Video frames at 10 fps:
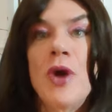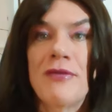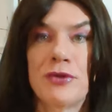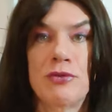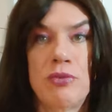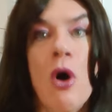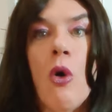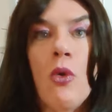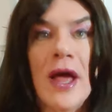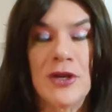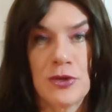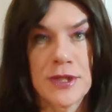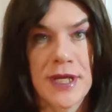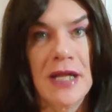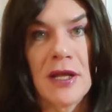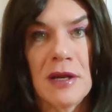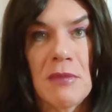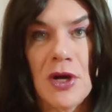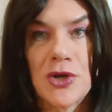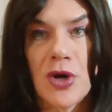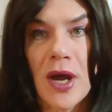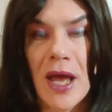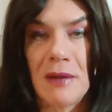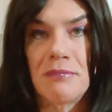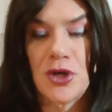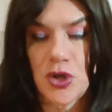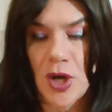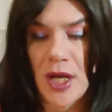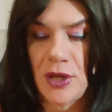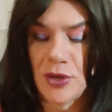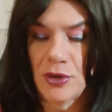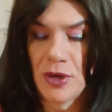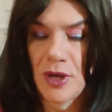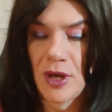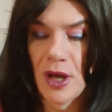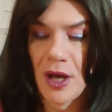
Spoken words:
you have to roll and your skeleton might try and betray you.